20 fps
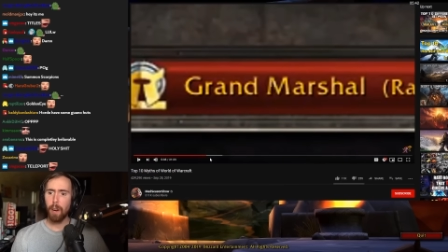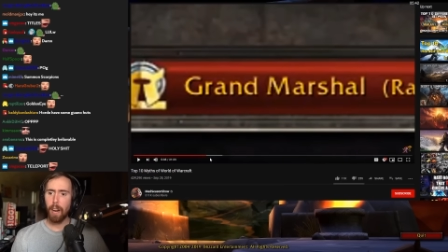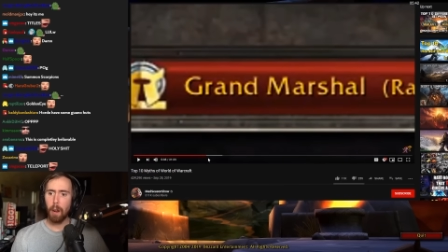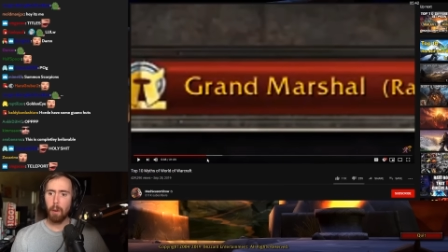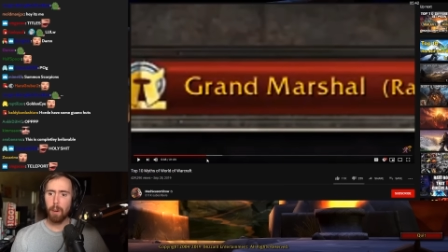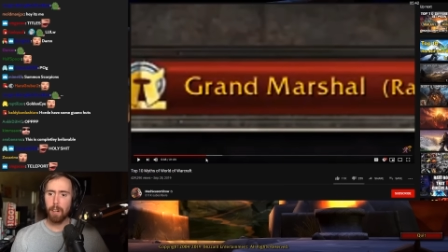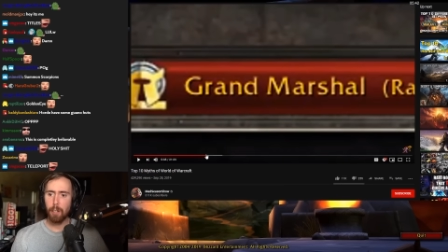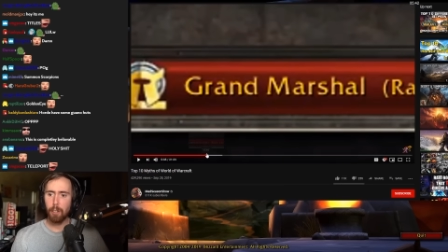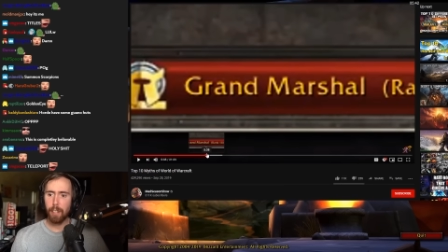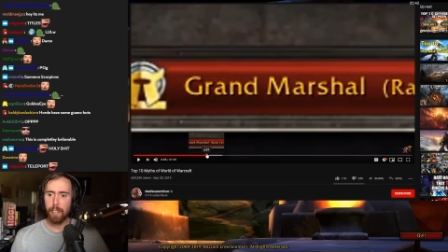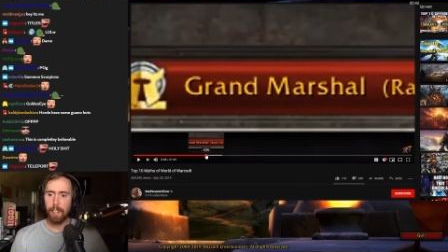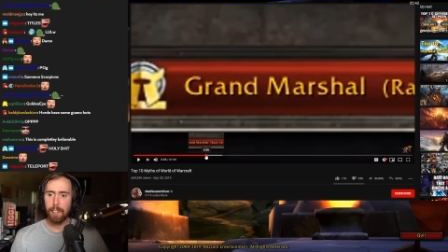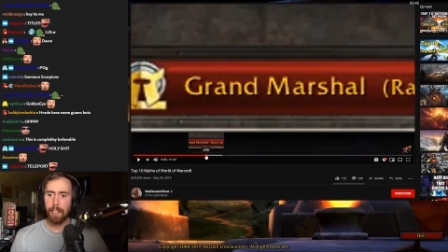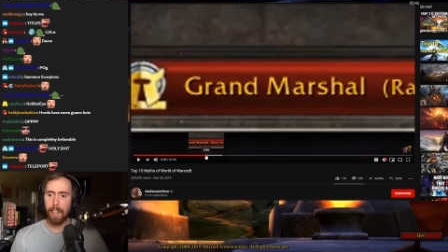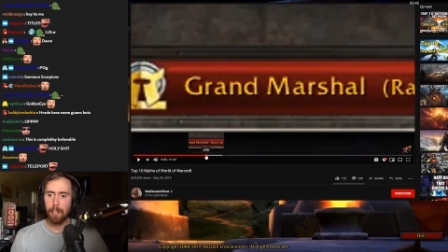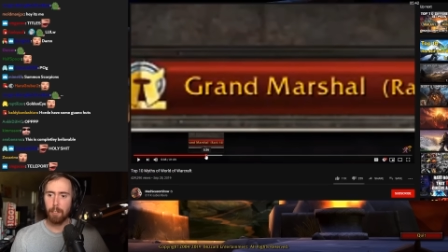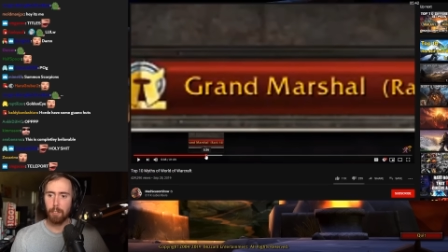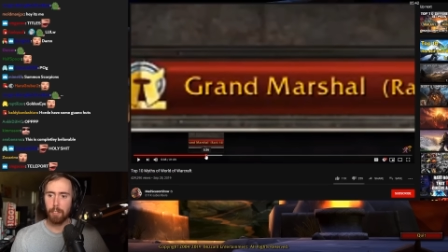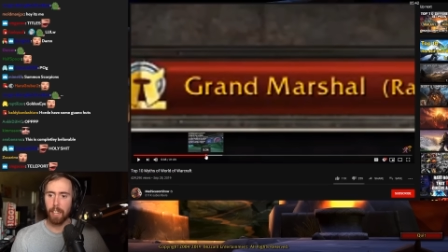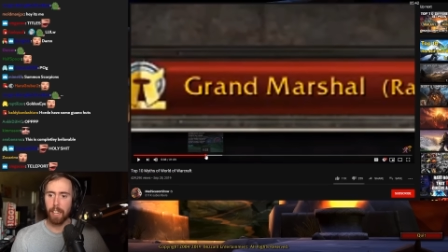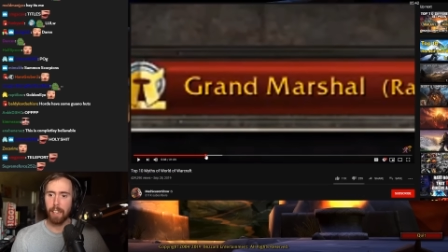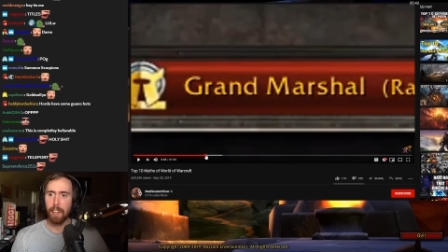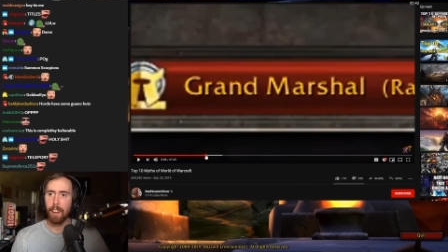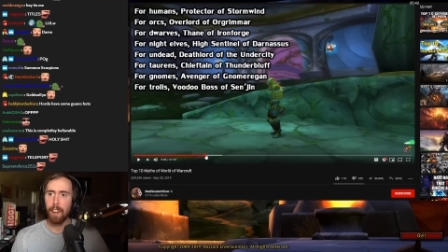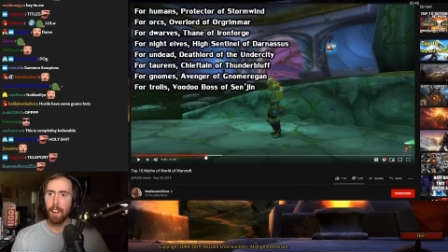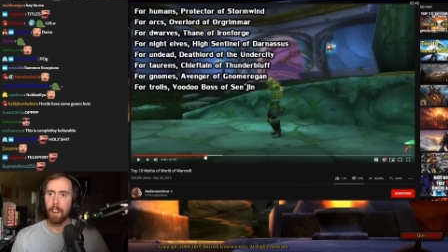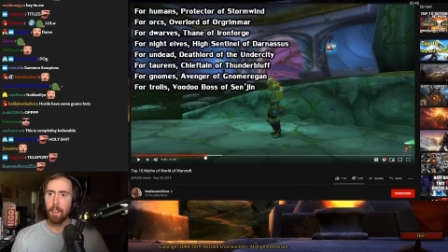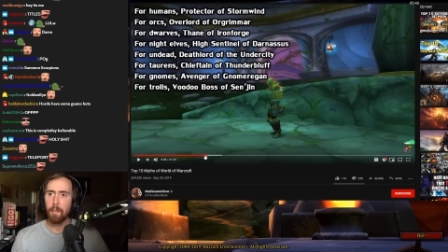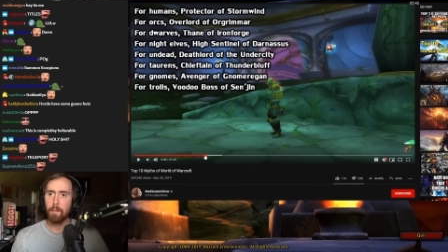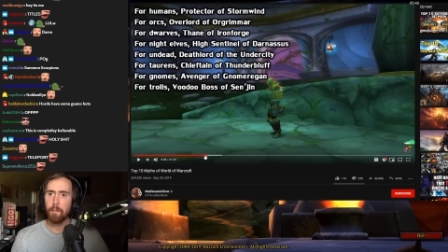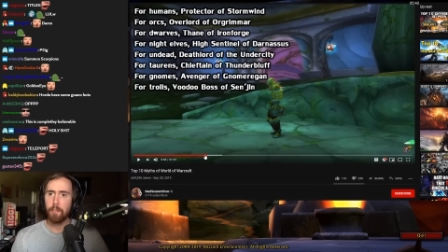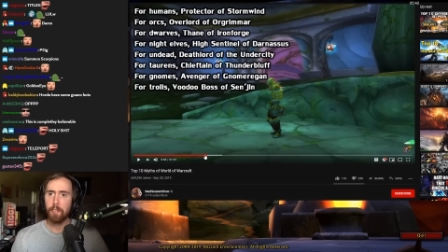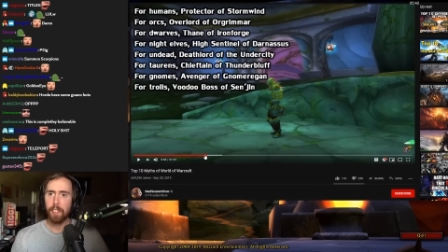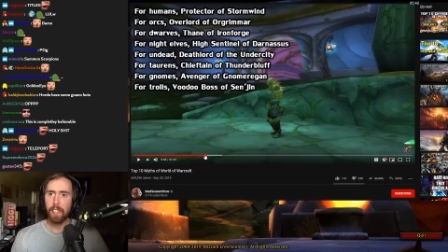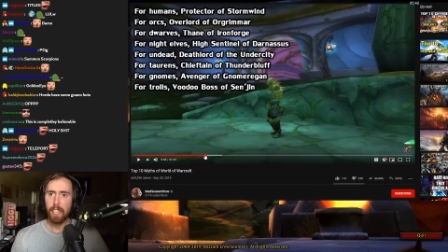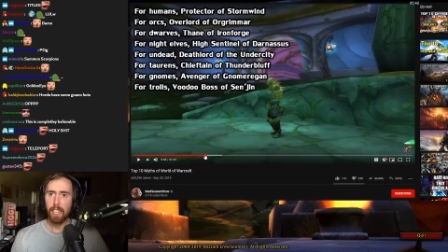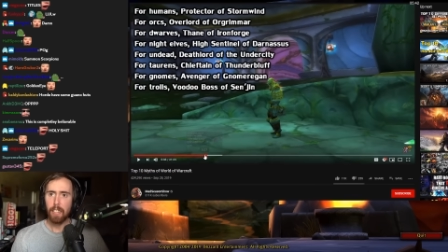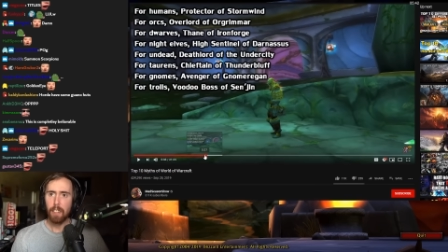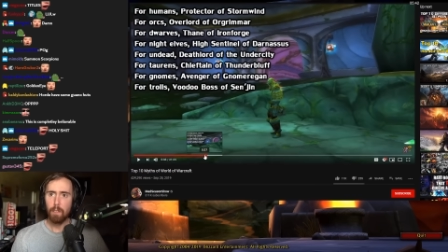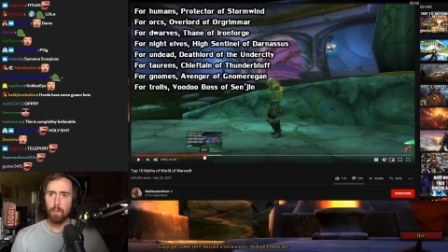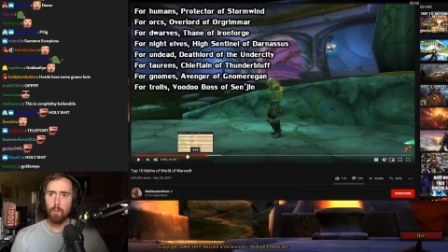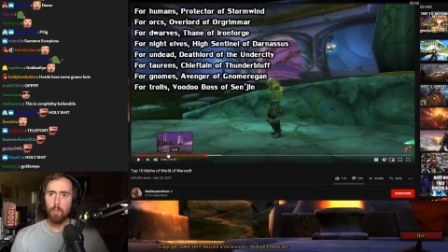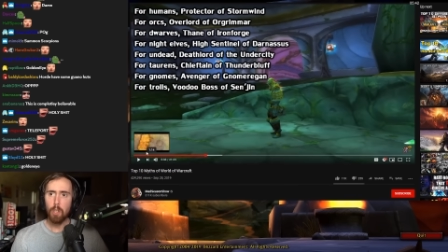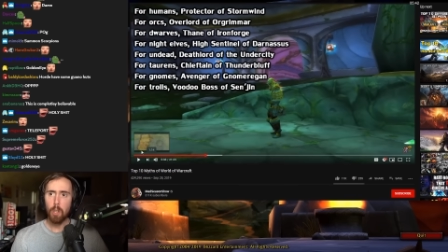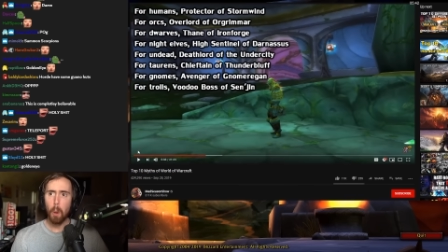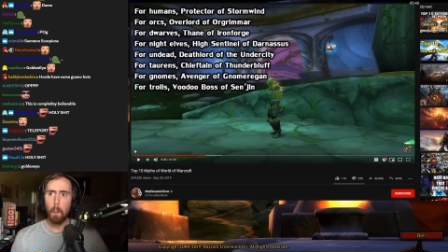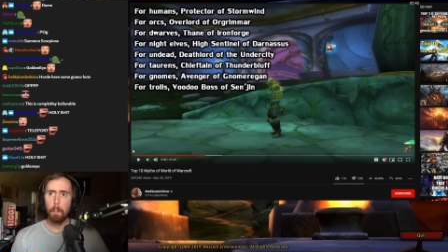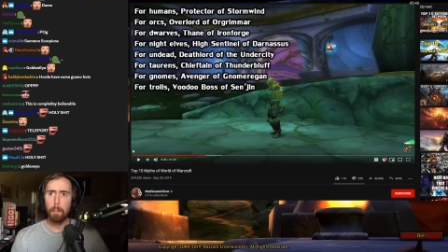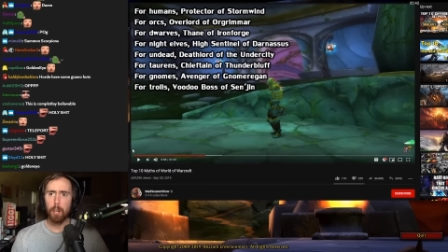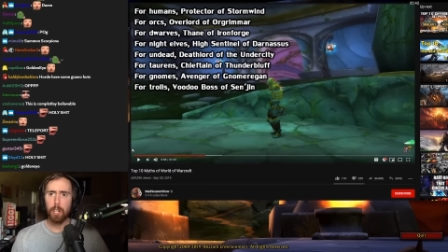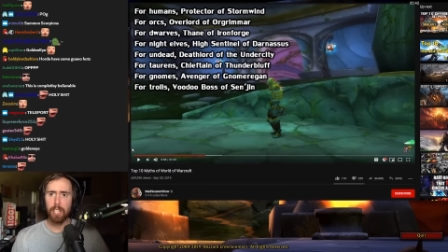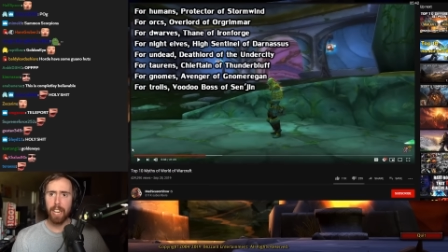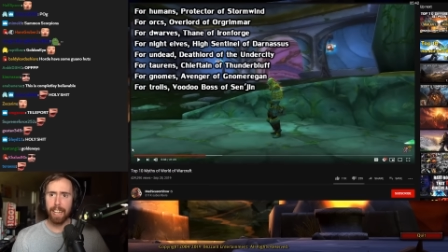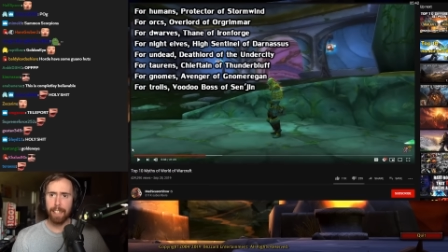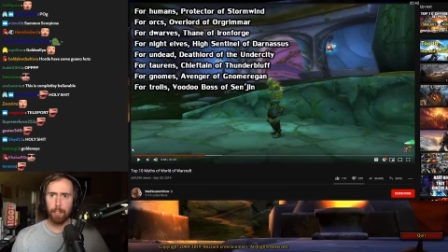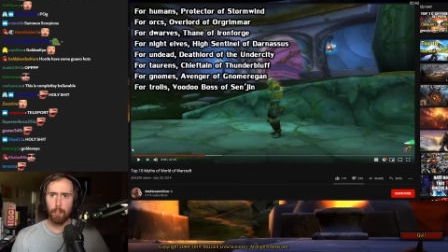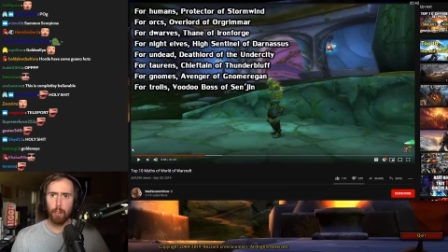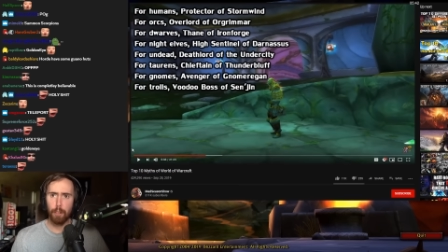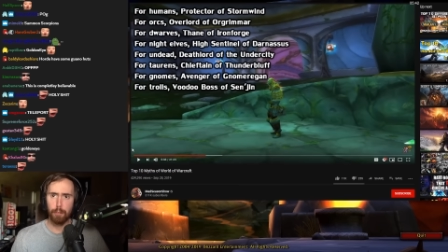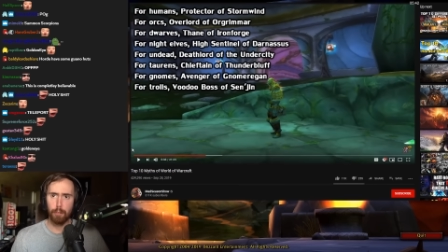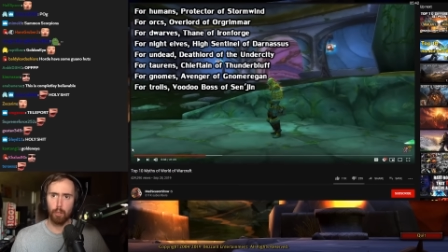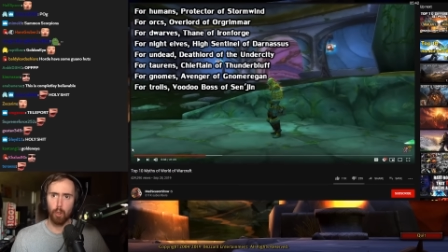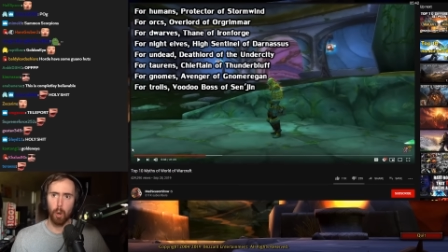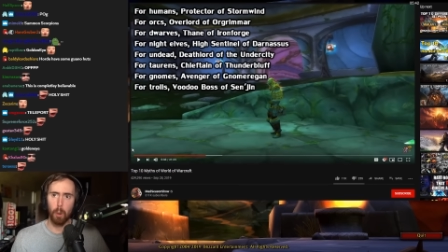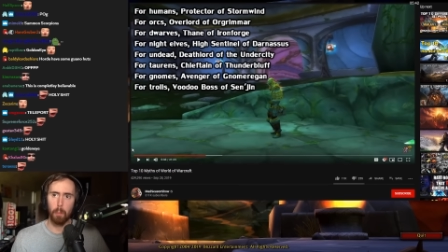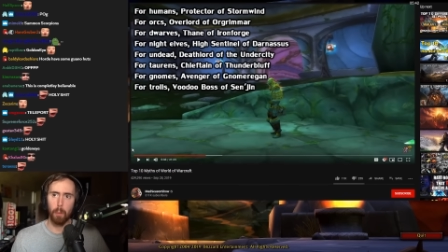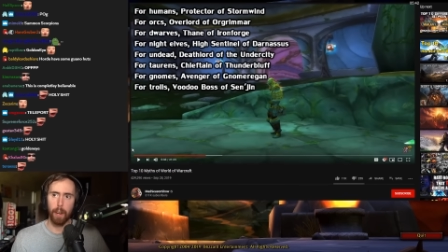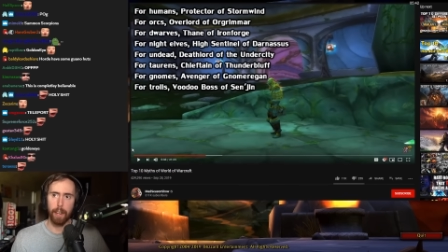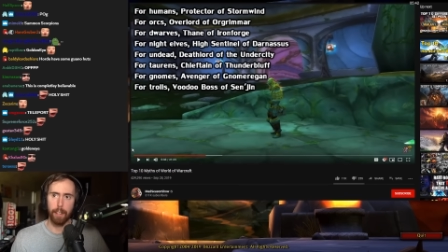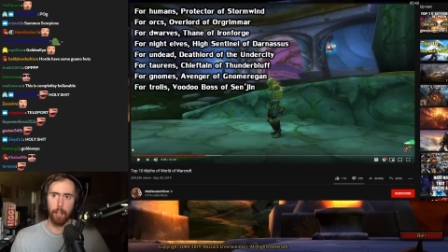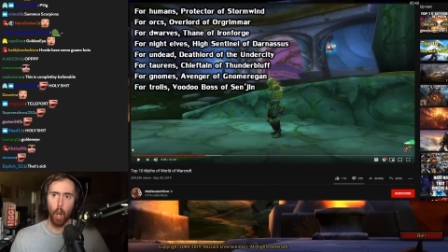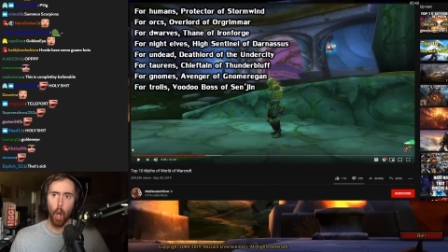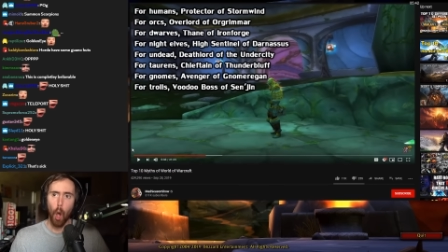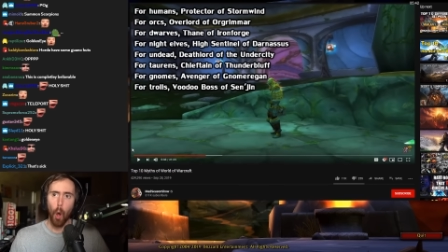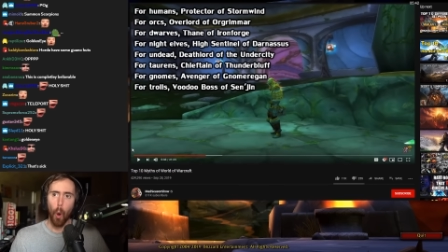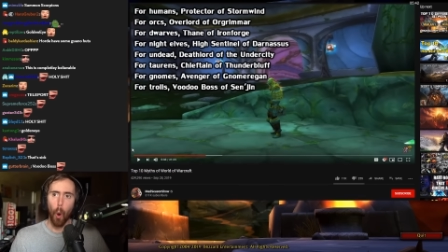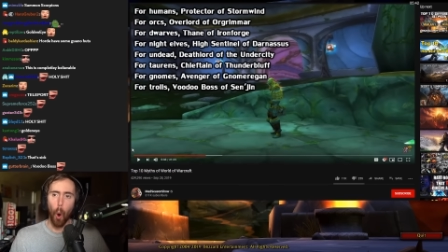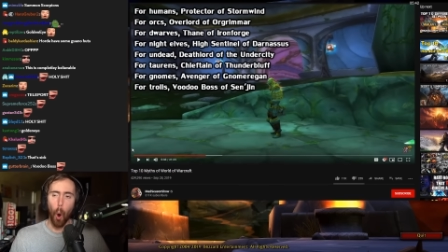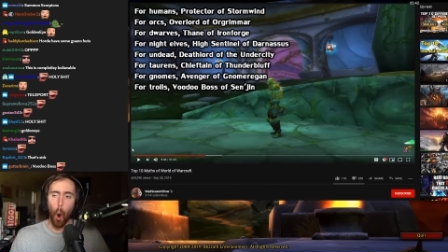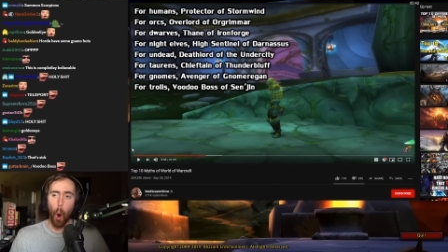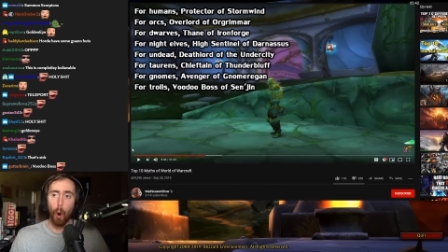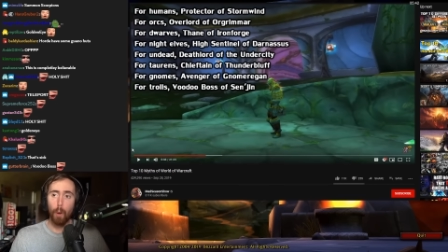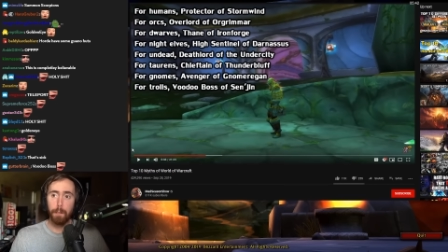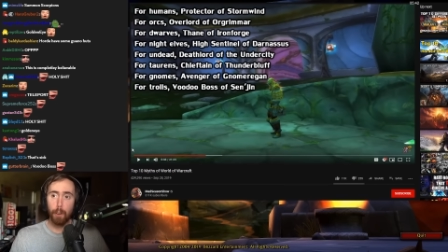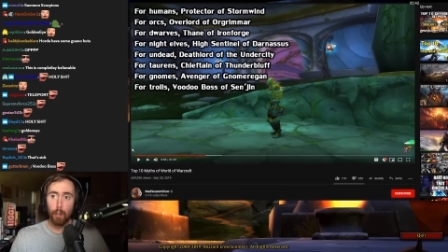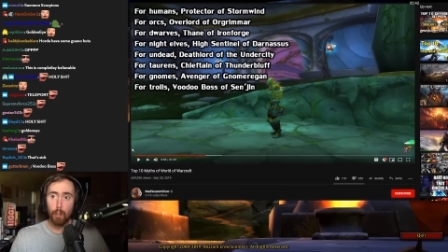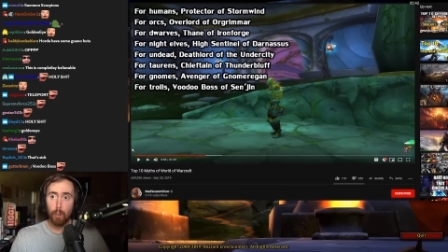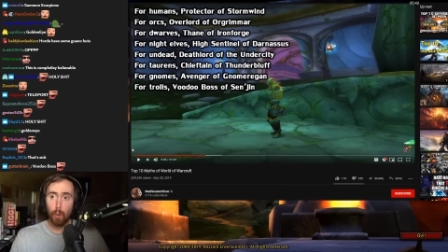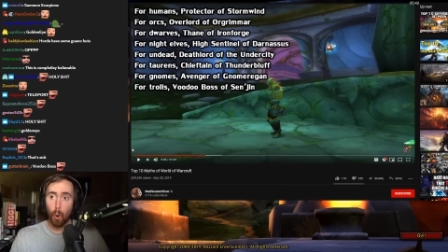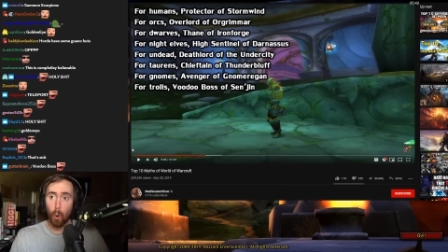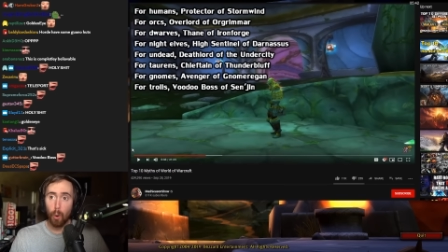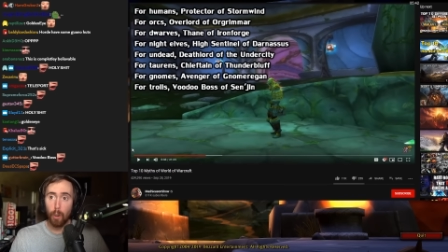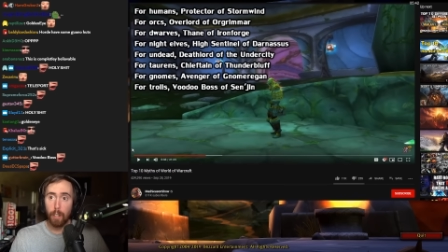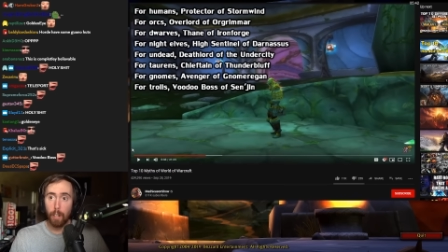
I want to look at the titles again. Protector of Stormwind, Overlord